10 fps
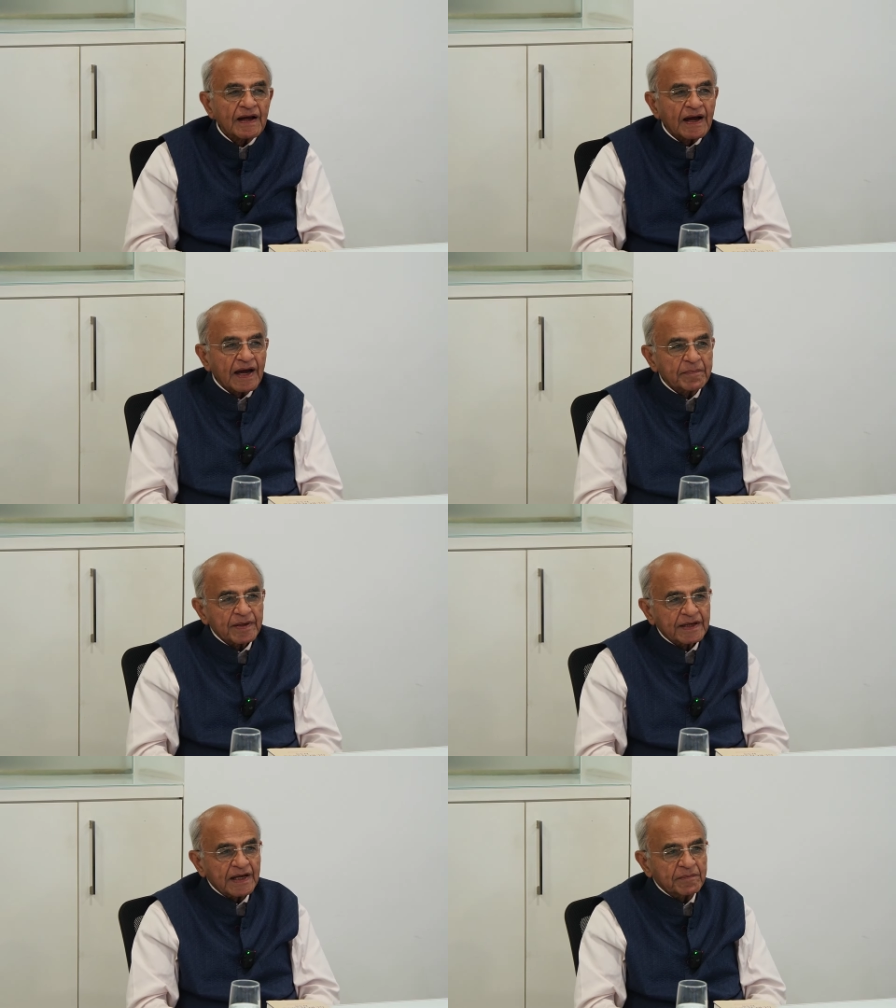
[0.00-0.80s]
I
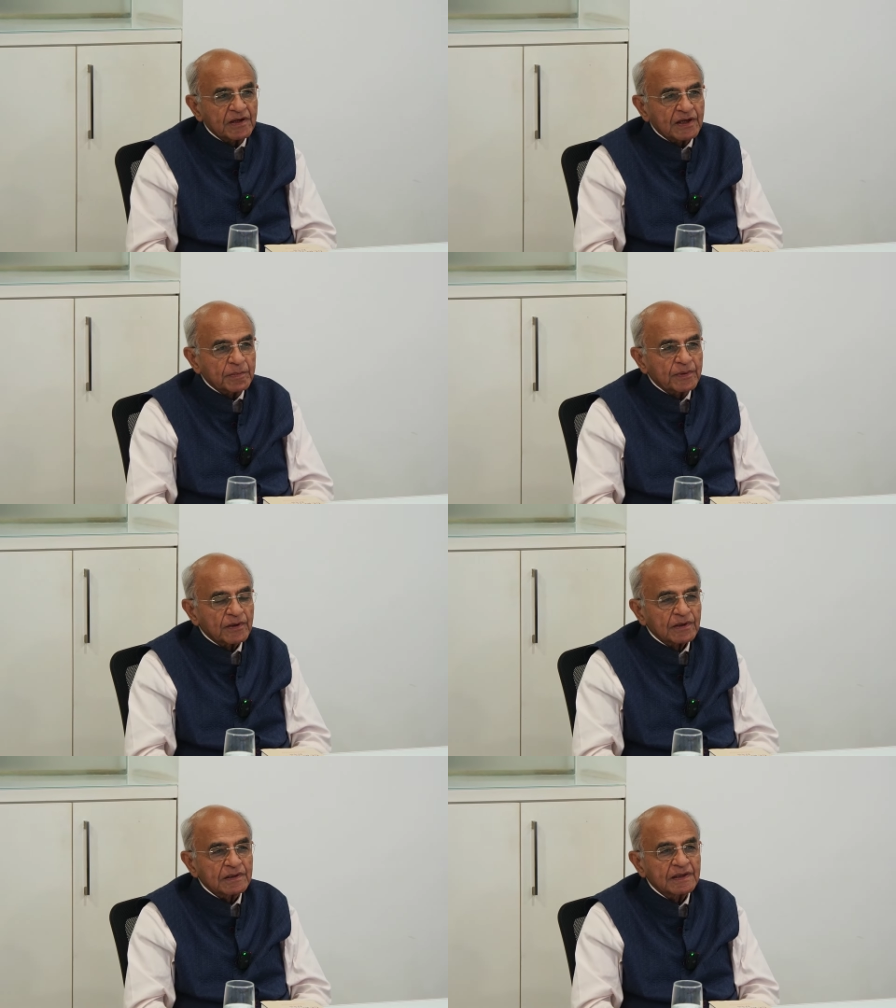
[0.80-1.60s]
became a
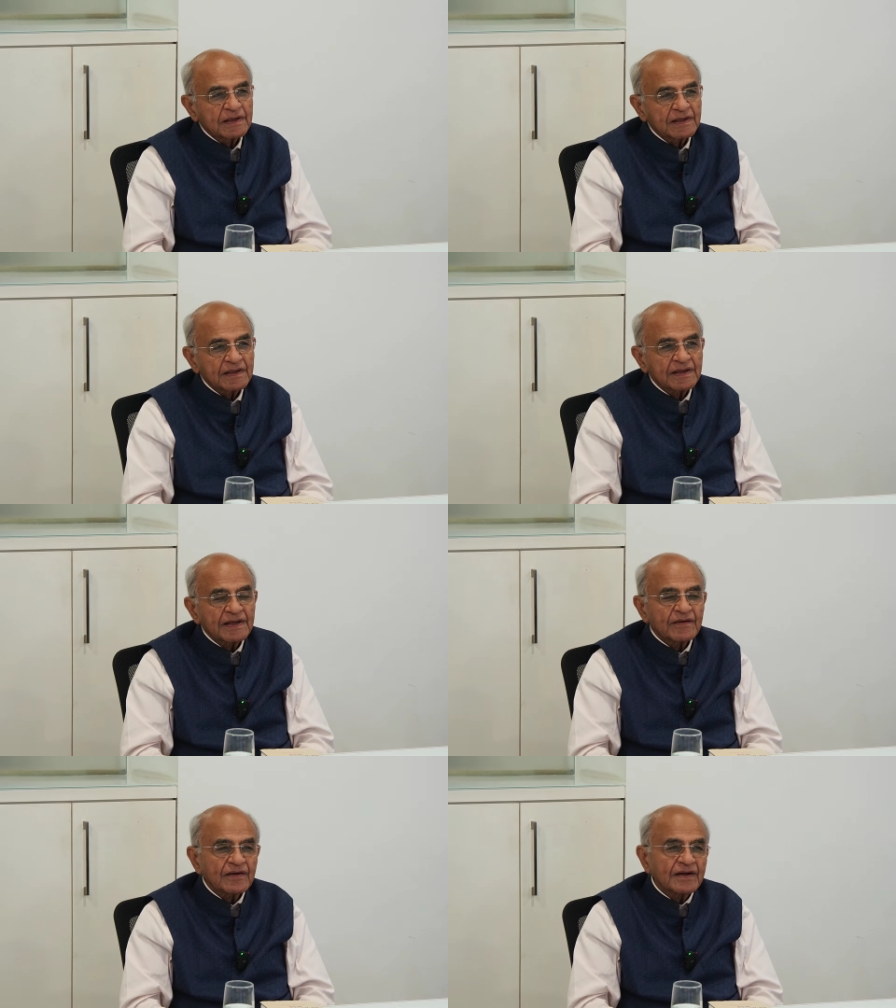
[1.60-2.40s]
liberal
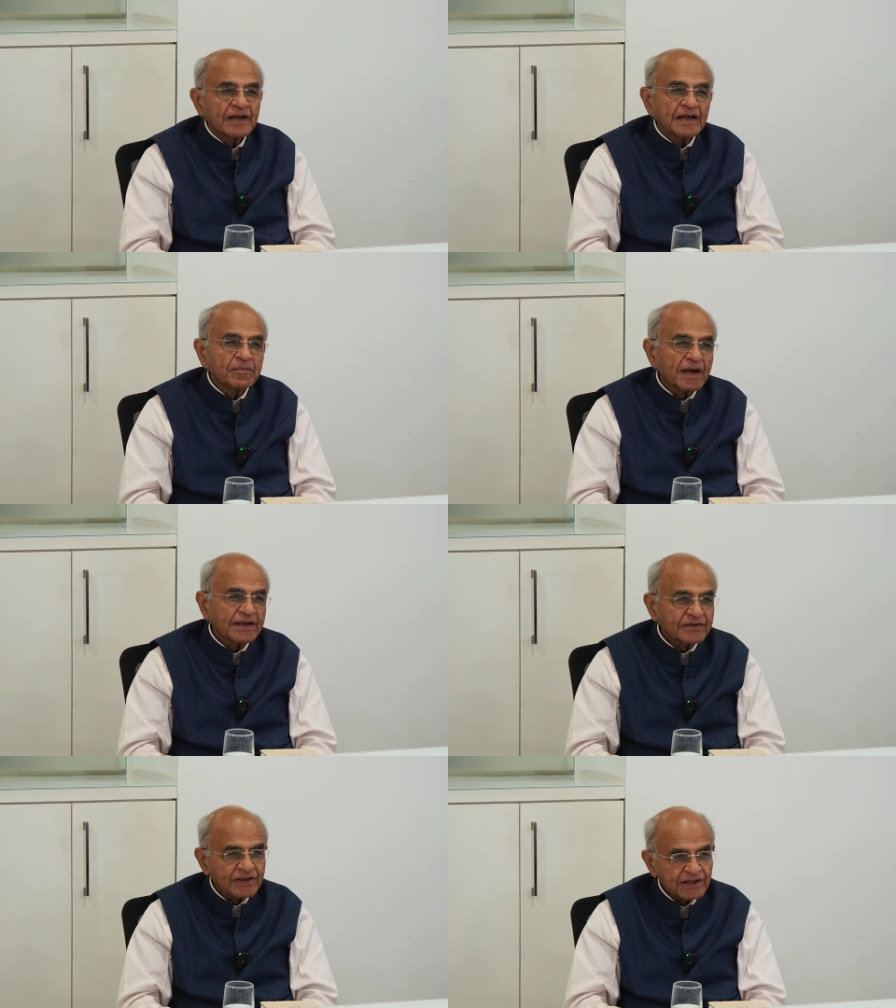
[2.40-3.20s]
in my
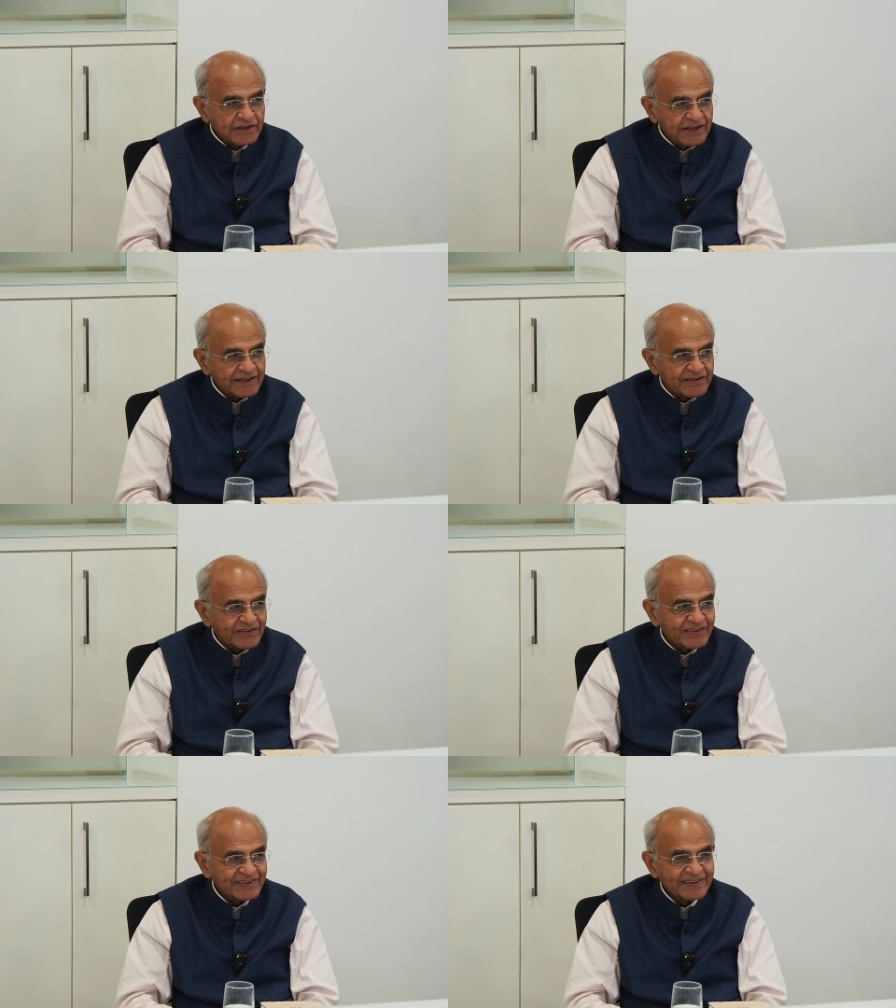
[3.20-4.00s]

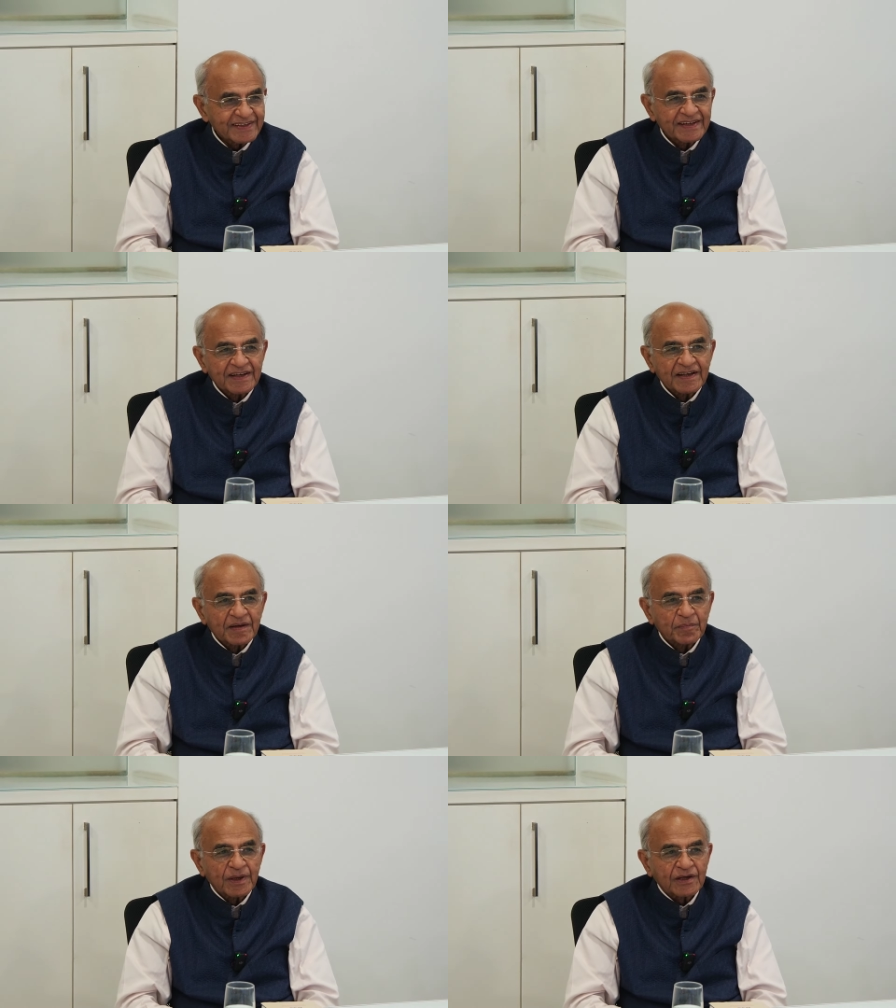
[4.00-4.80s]
30s
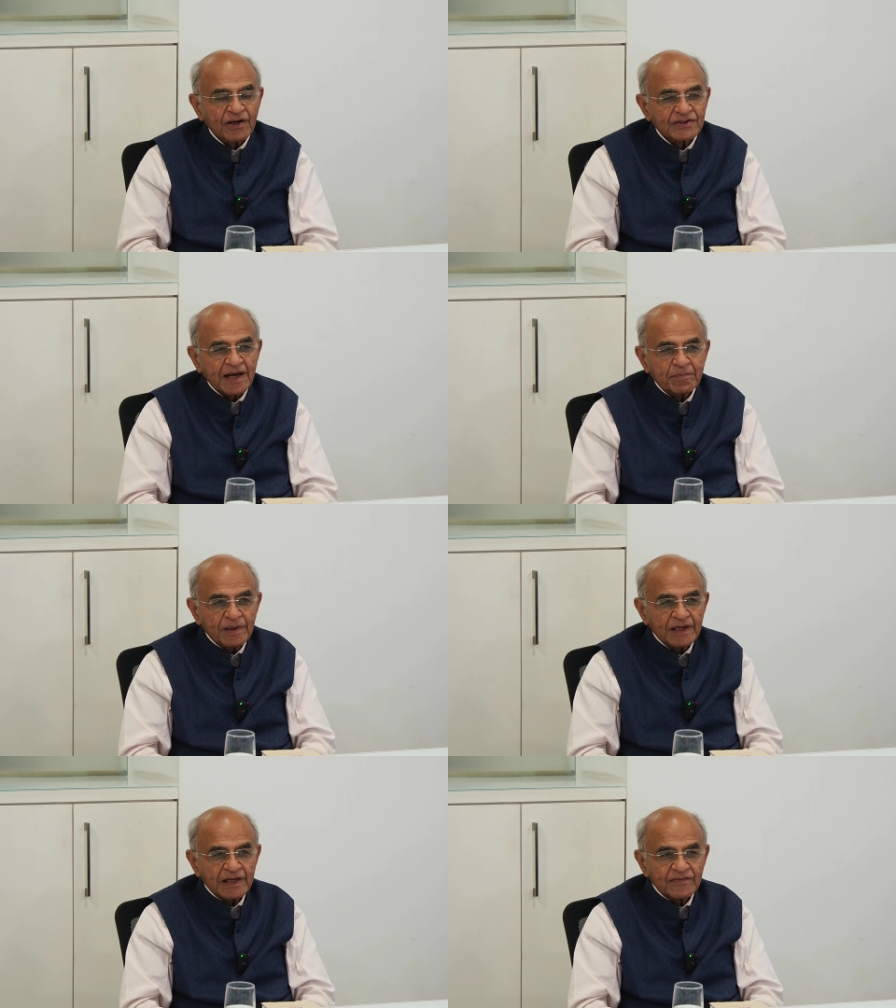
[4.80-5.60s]
because I
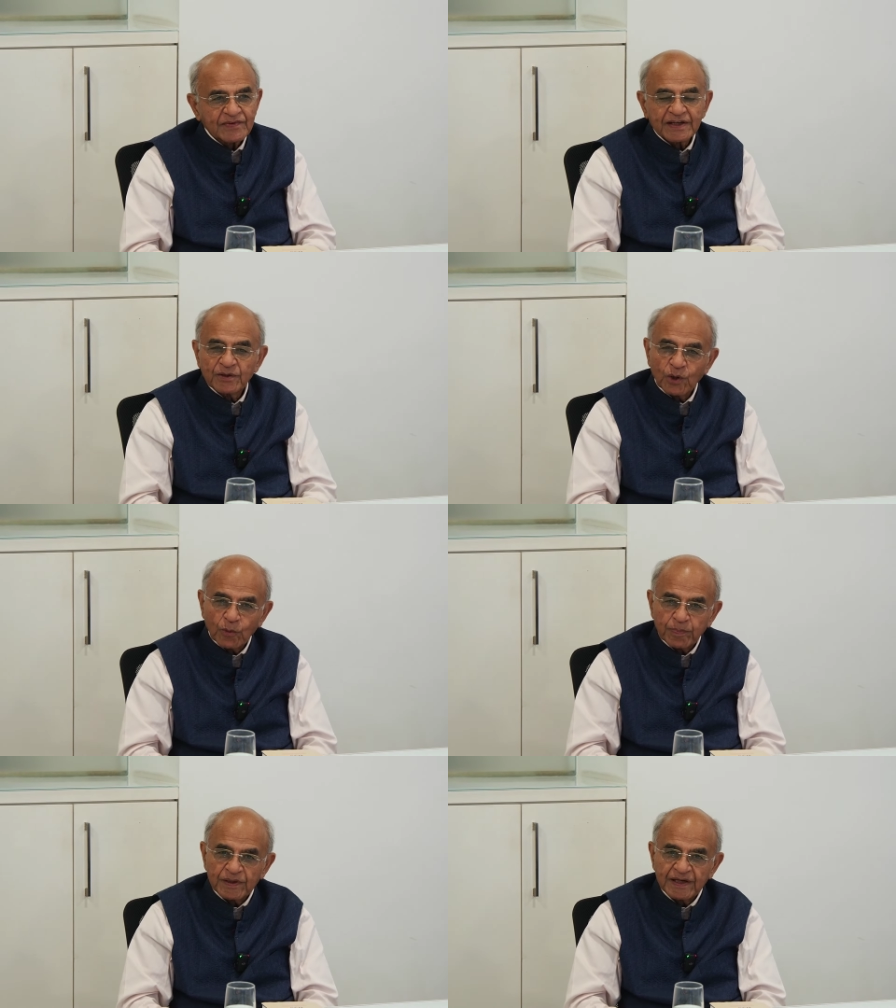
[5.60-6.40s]
believed in
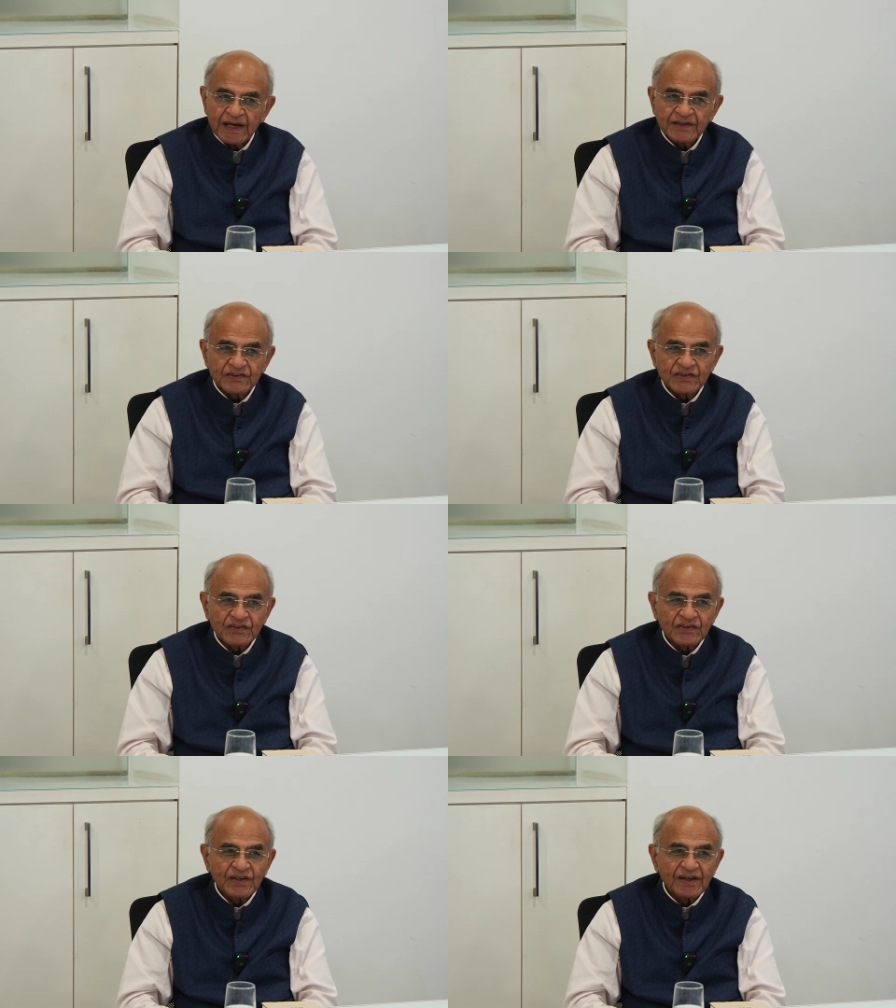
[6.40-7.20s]

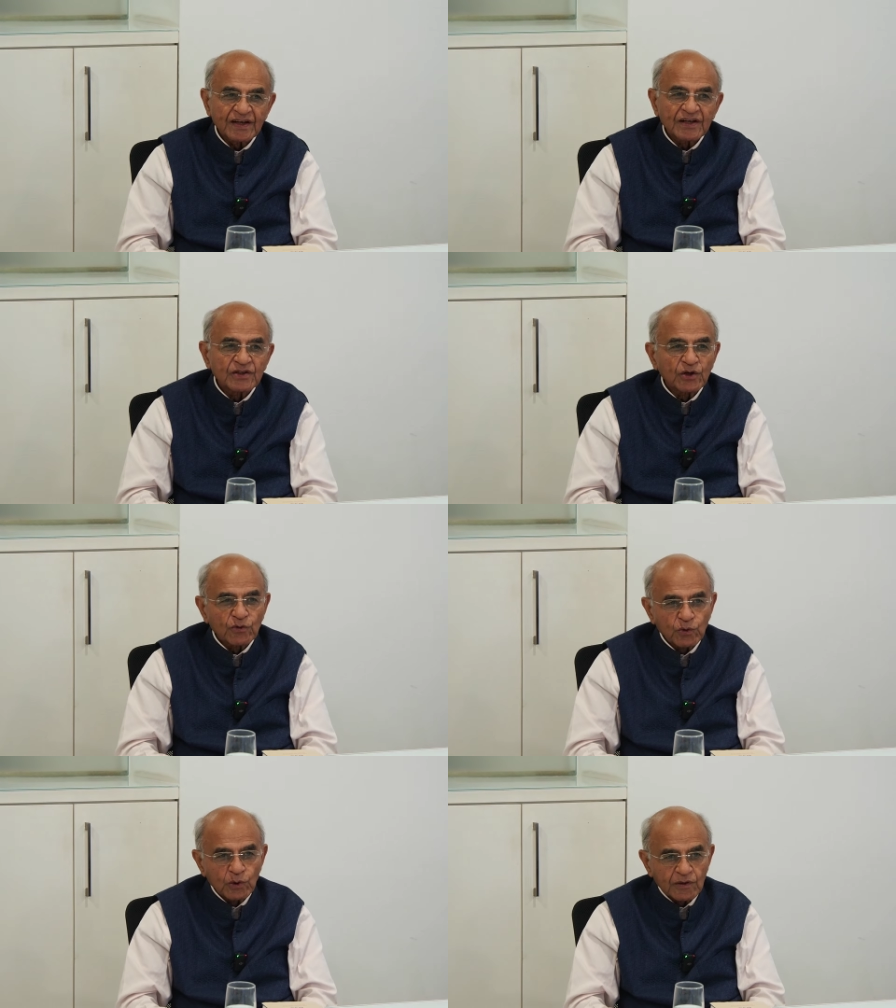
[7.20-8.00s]
openness, the
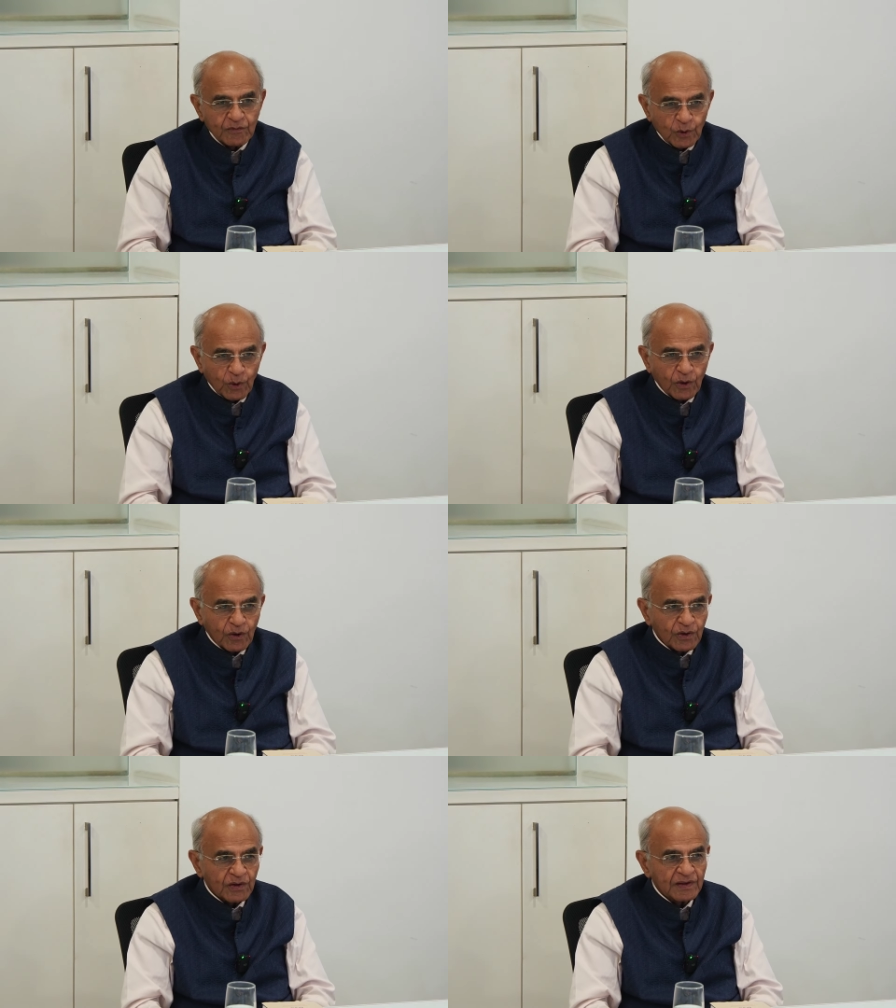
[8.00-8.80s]
rule of law,